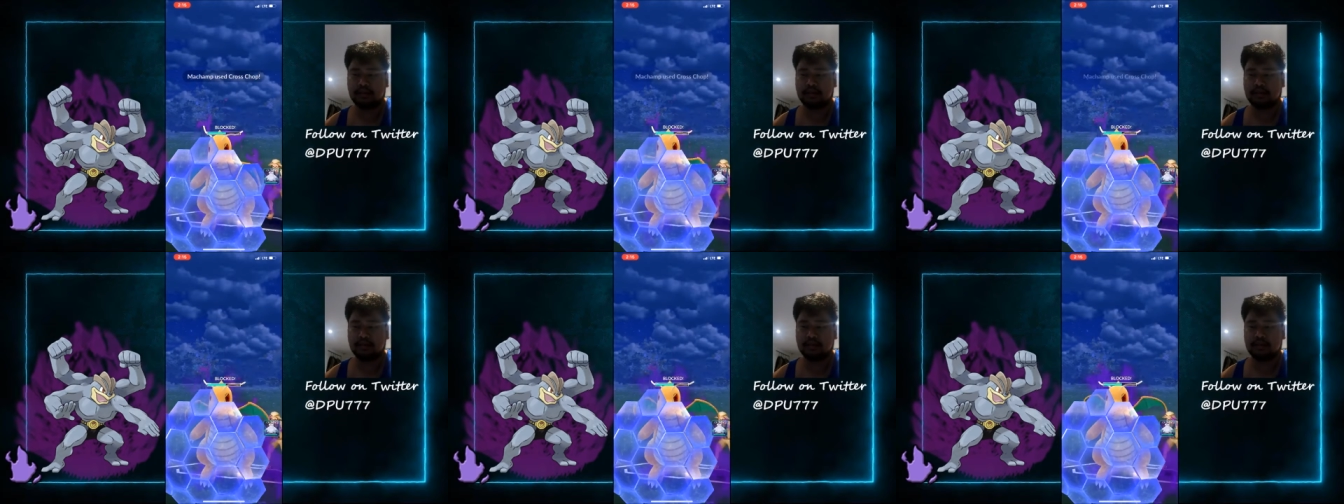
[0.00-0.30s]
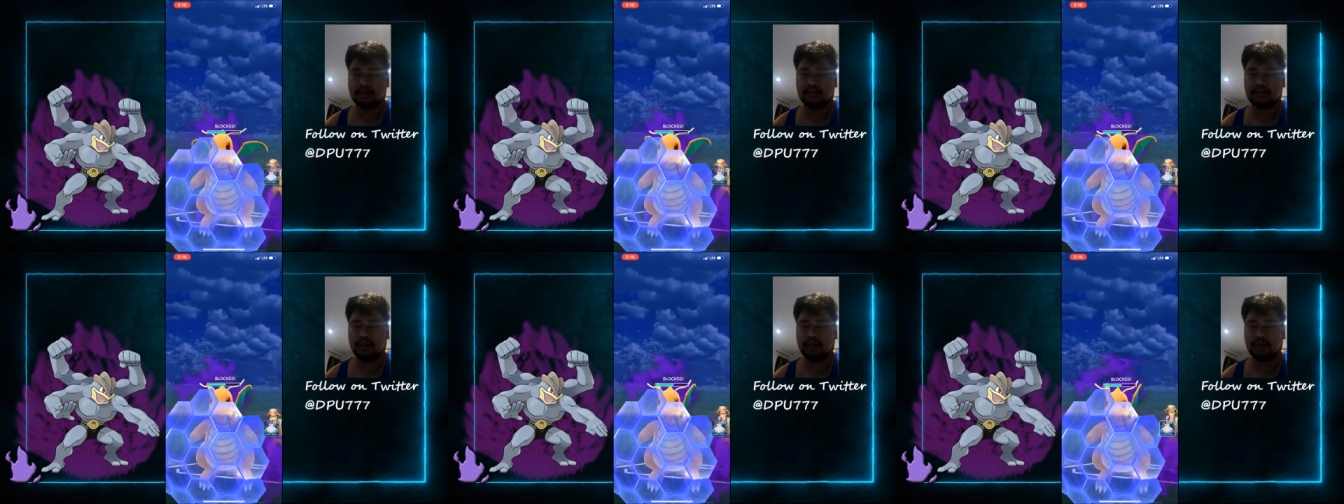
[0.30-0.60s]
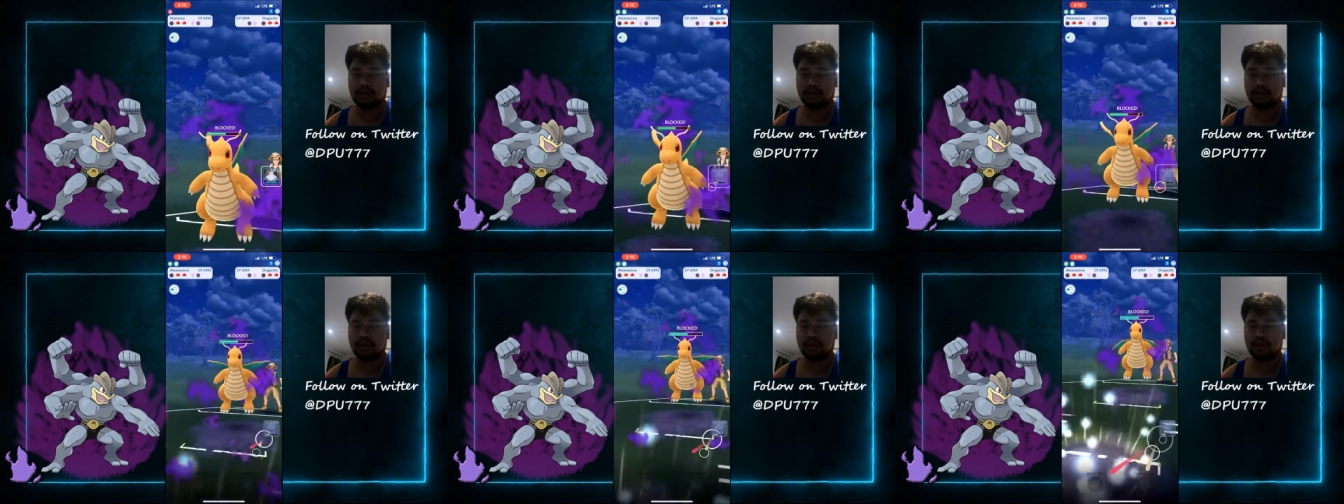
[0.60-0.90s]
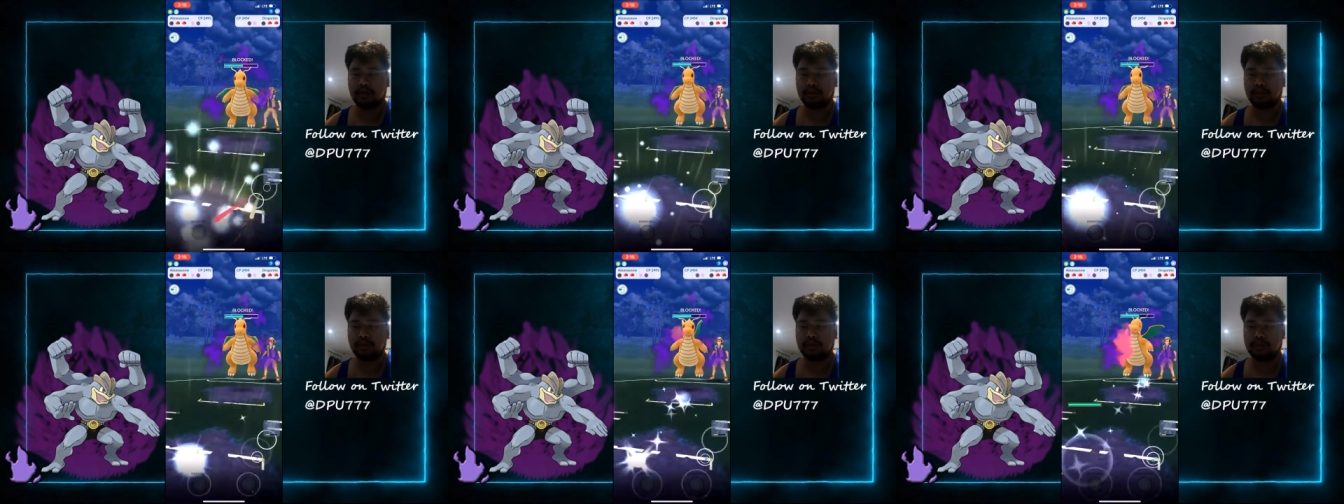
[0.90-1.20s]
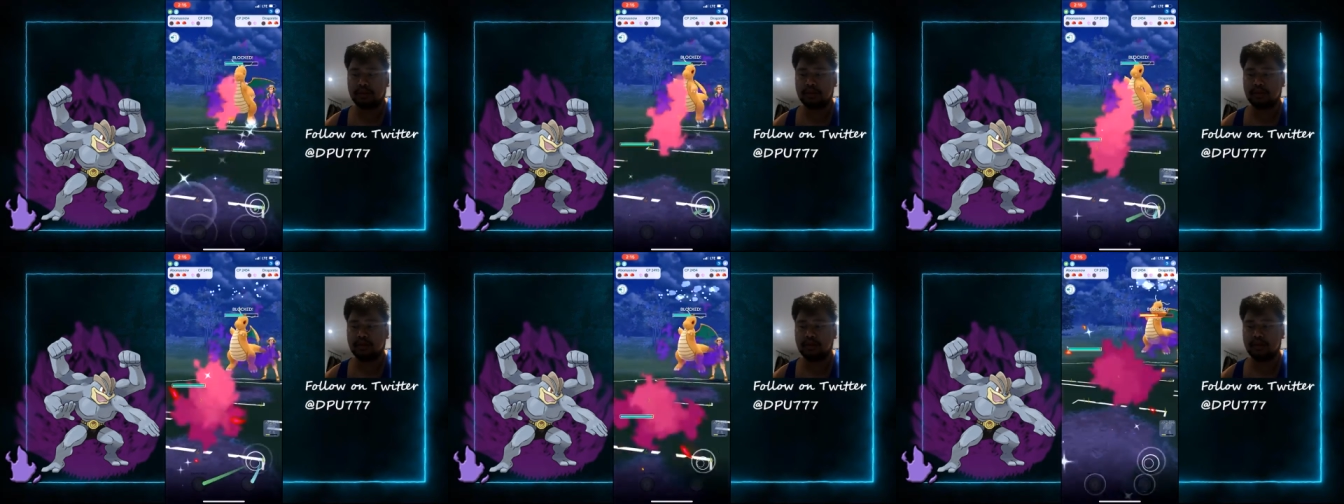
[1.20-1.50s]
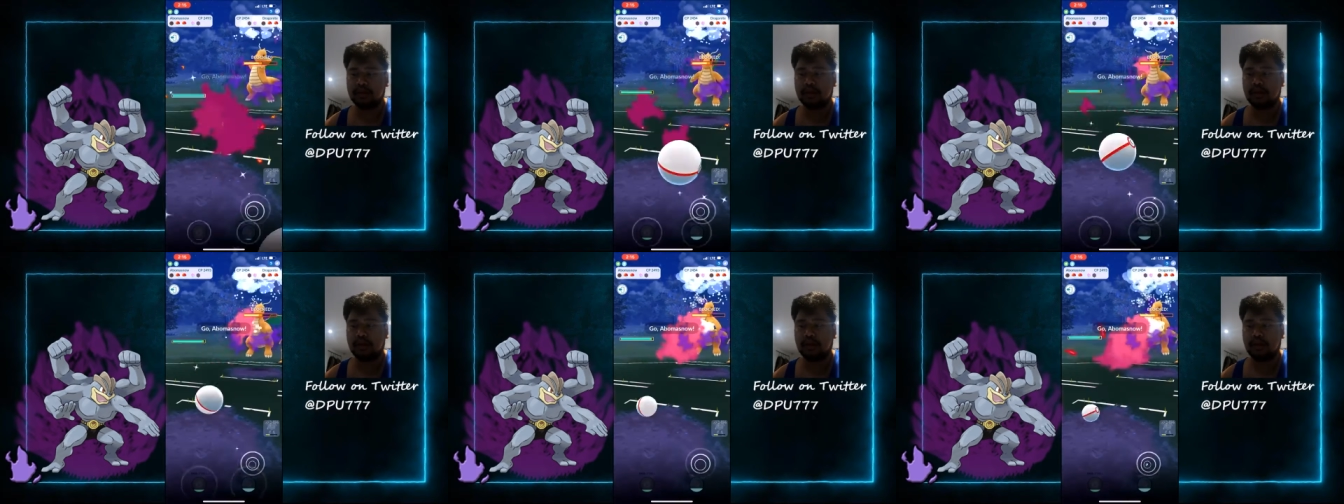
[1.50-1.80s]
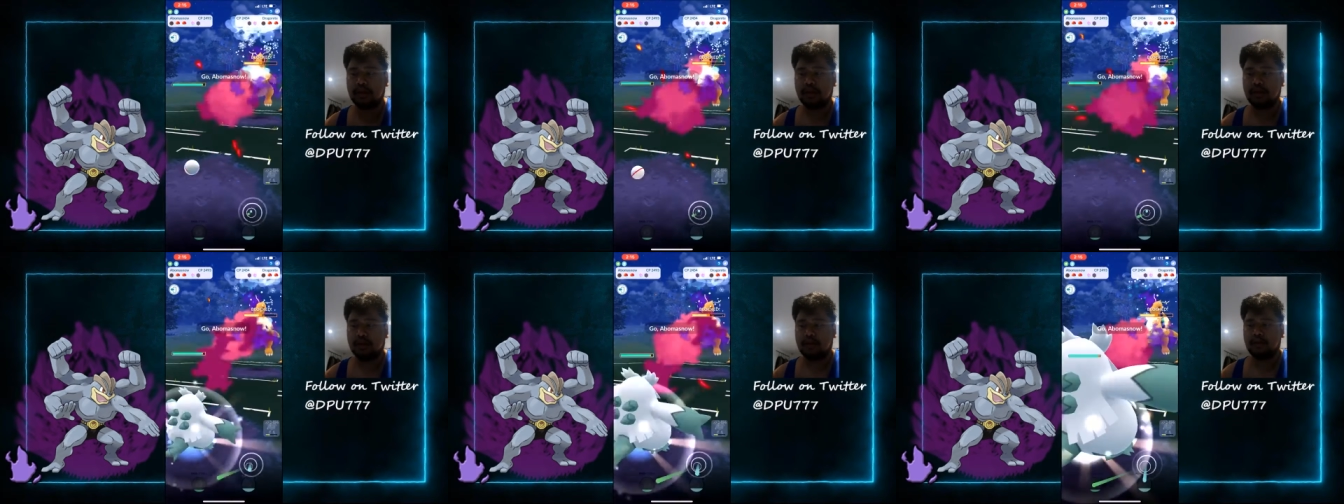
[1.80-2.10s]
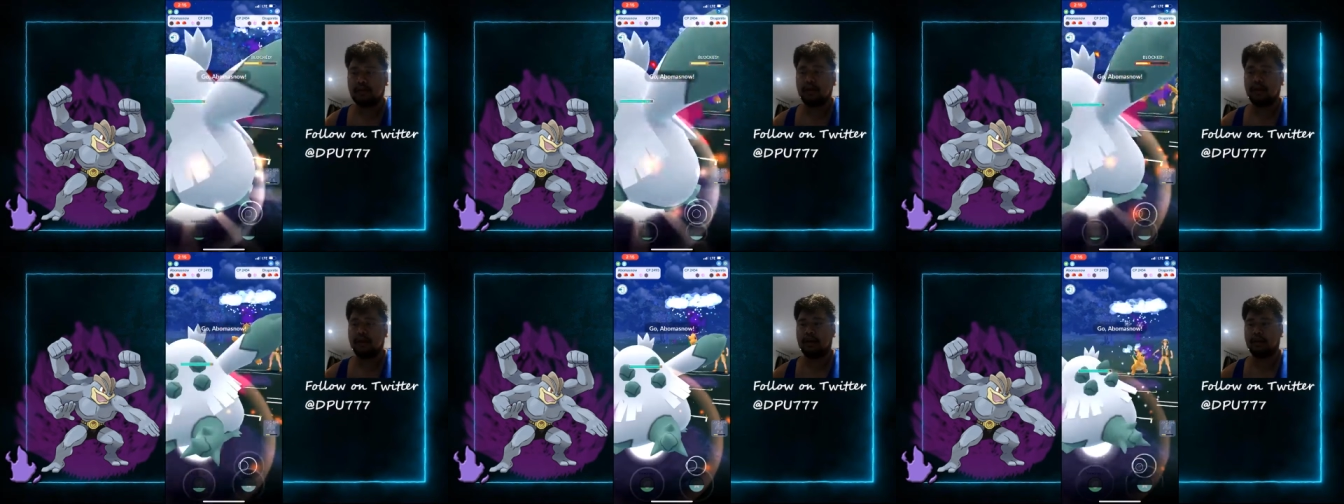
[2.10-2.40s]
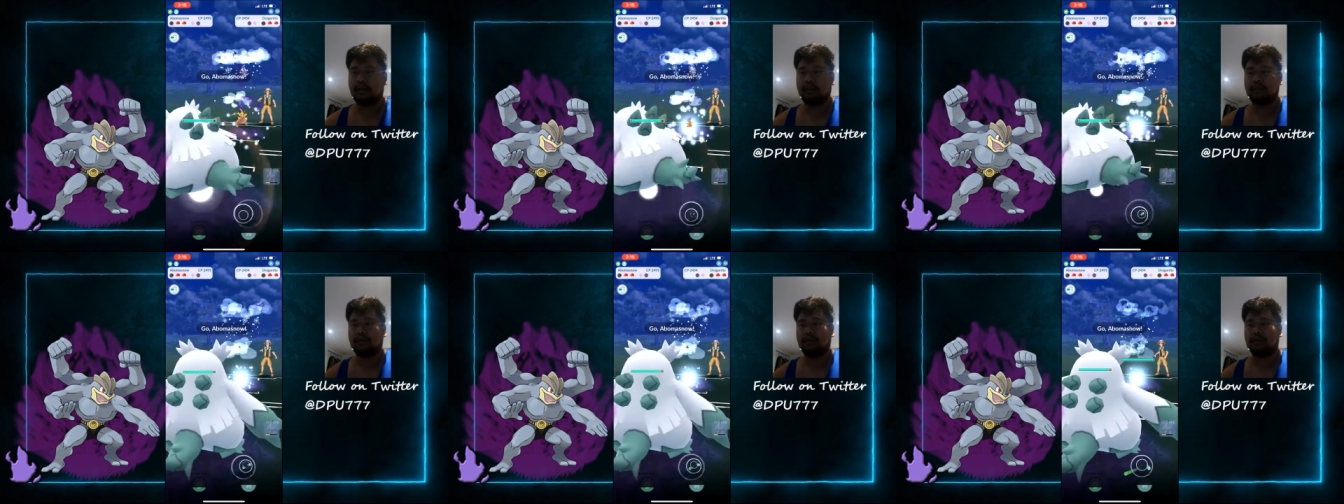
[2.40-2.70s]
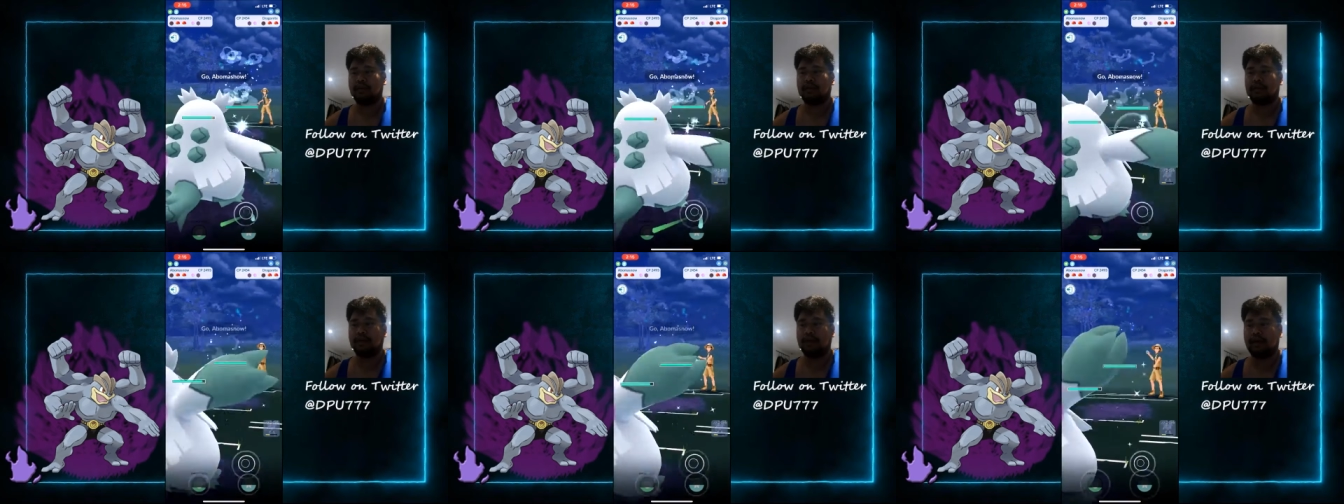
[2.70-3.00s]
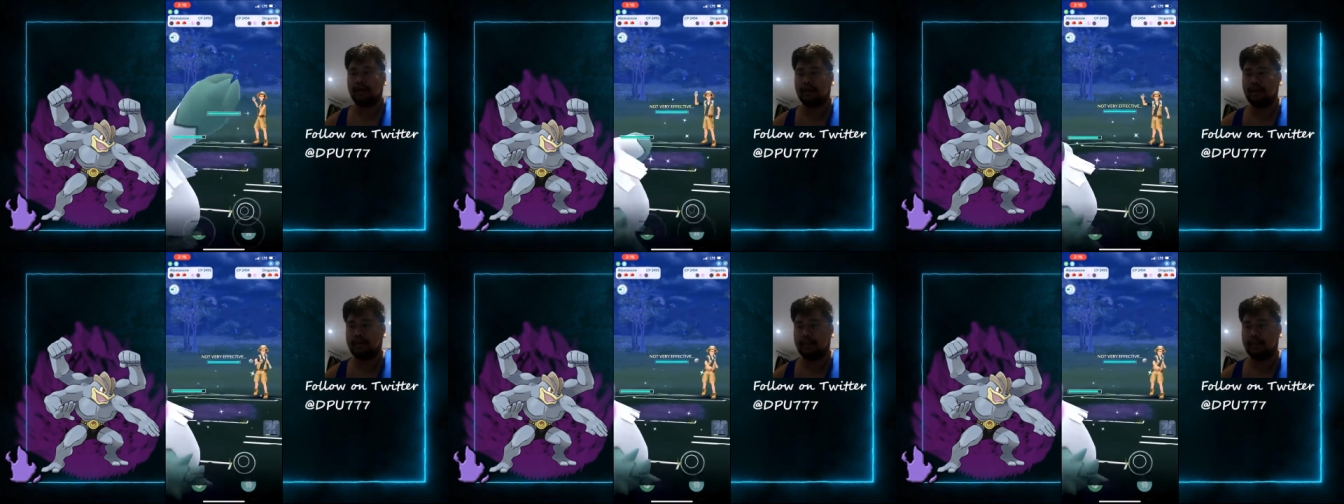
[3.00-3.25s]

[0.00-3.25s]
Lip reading: stayed with 2 shields, with my